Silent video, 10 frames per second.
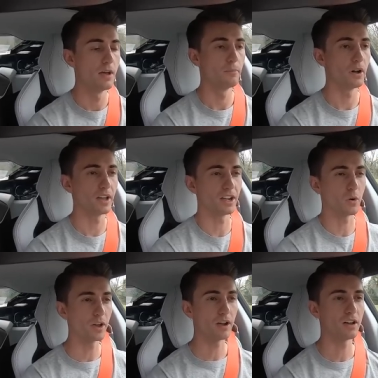but
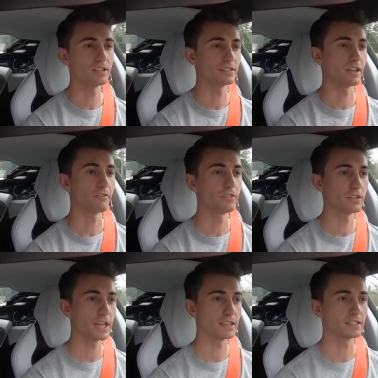quite honestly, I
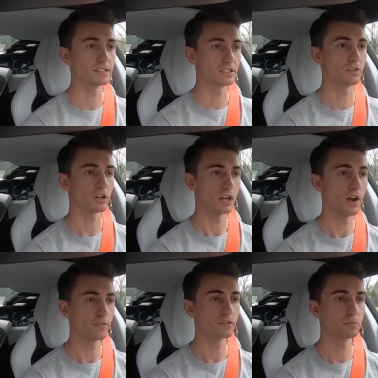feel like this is still a
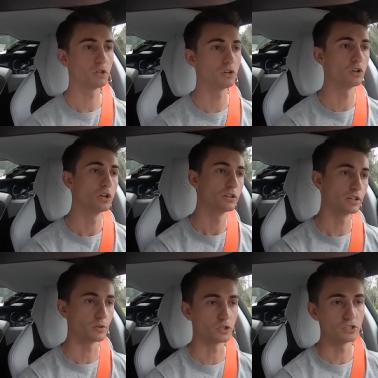comfortable, you
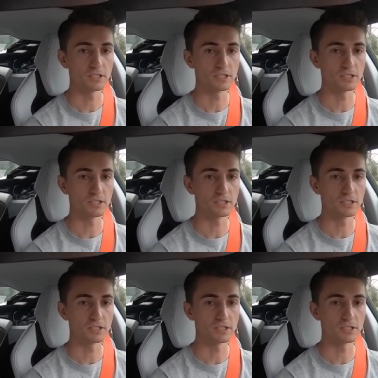know, good